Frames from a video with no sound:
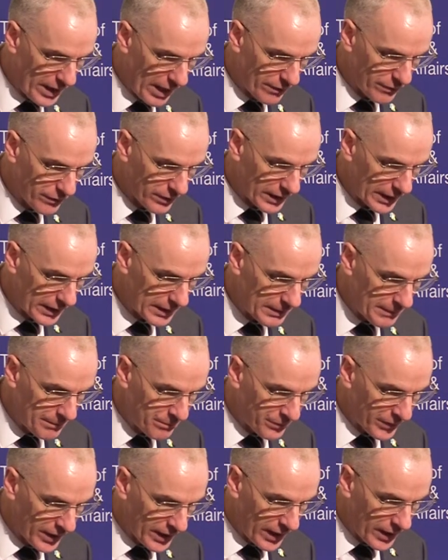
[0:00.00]
and Africa
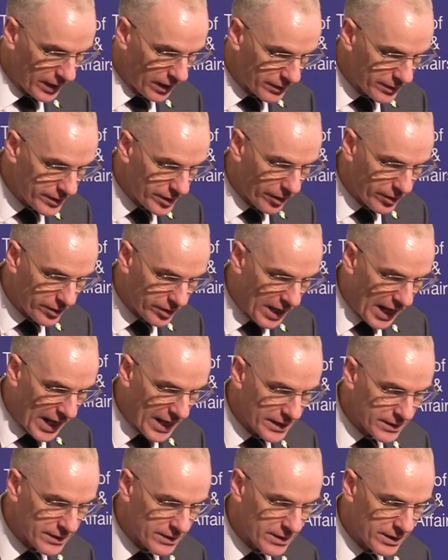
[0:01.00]
and on the other
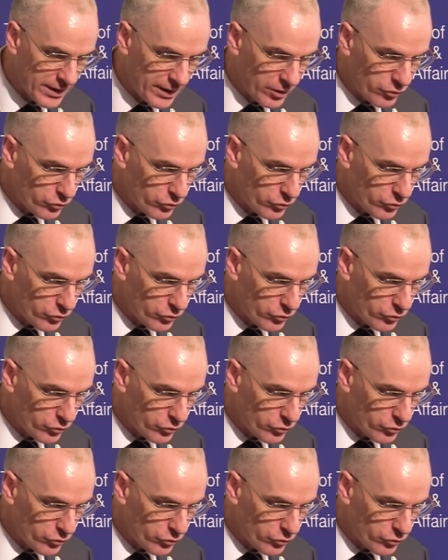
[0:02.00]
hand,